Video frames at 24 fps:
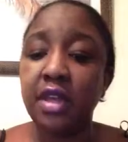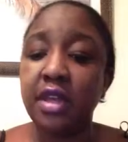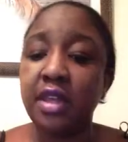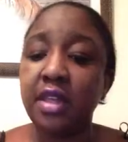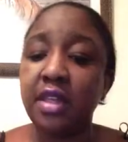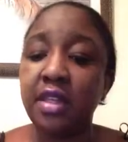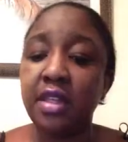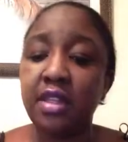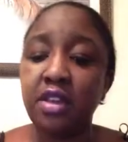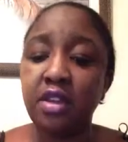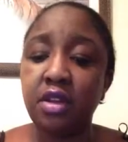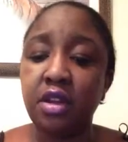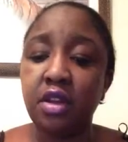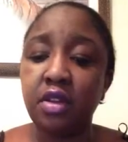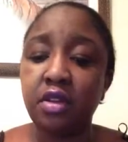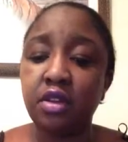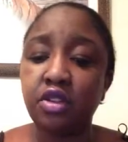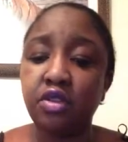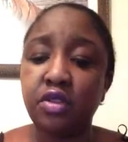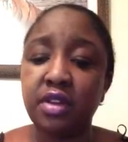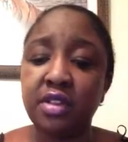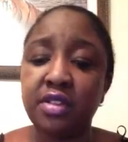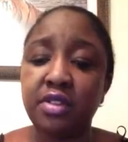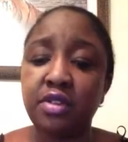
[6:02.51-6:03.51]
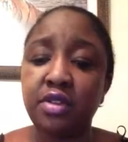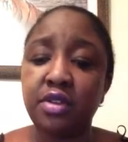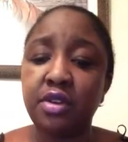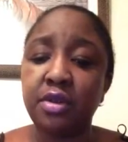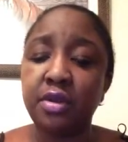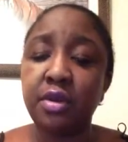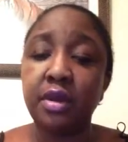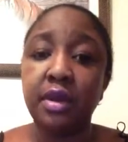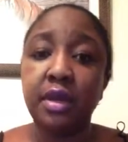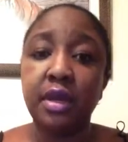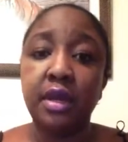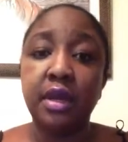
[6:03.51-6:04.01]
in your local
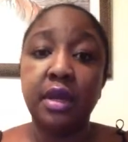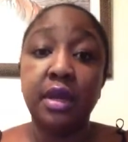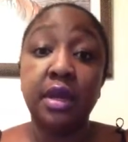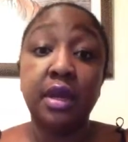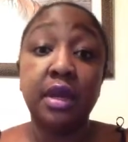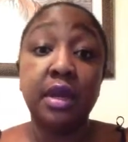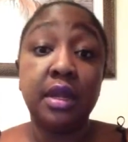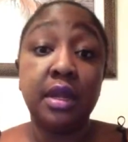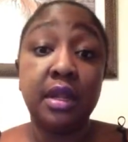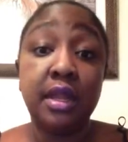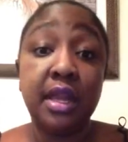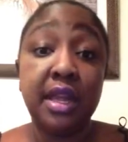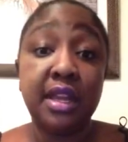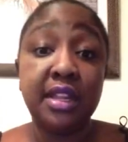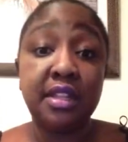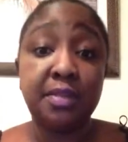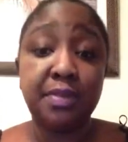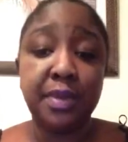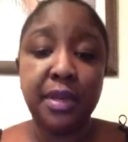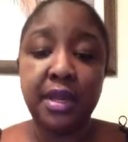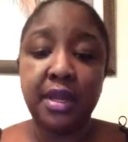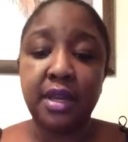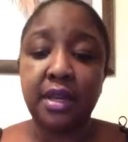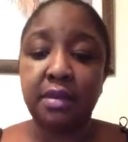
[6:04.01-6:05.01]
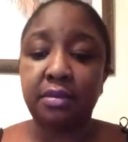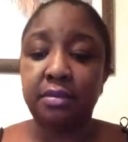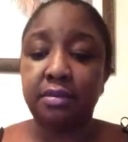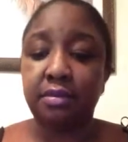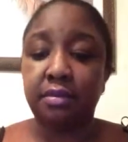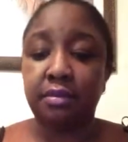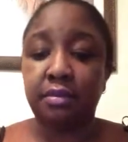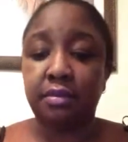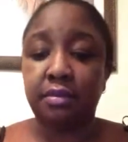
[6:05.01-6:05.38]
drugstore, ladies, pick it up.